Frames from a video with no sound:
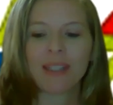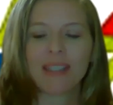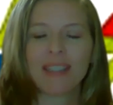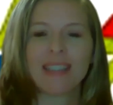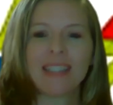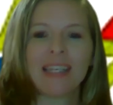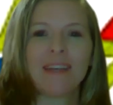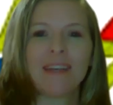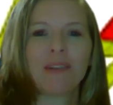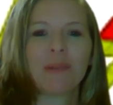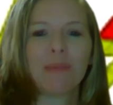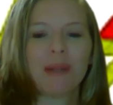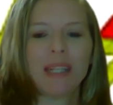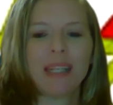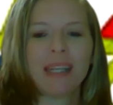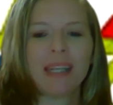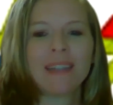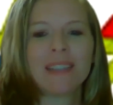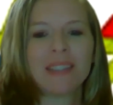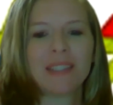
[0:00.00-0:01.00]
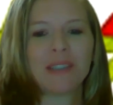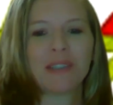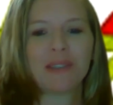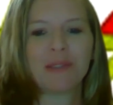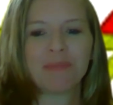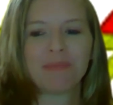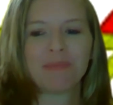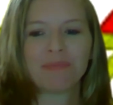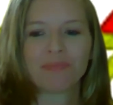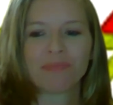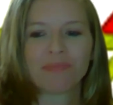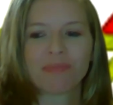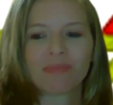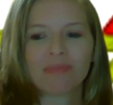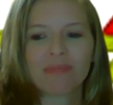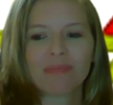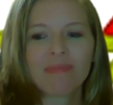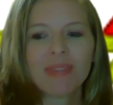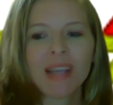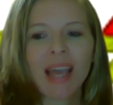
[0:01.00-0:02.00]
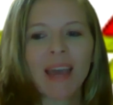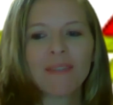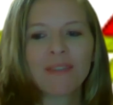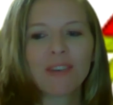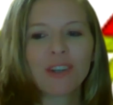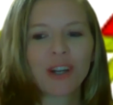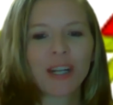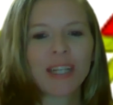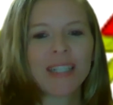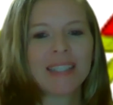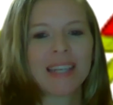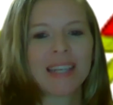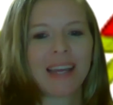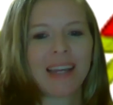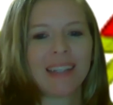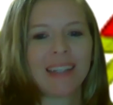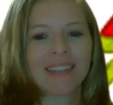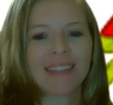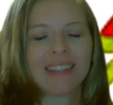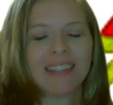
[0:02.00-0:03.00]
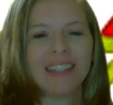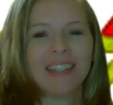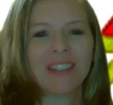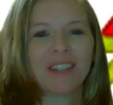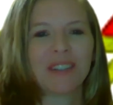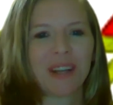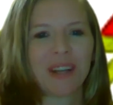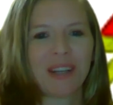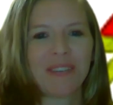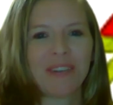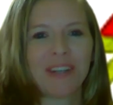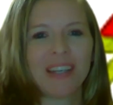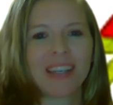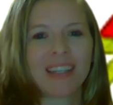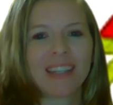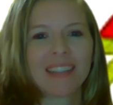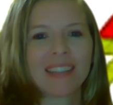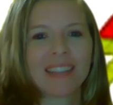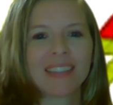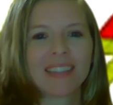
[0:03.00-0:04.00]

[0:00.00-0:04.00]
wait to see everybody on Zoom. Have a great day and a great week.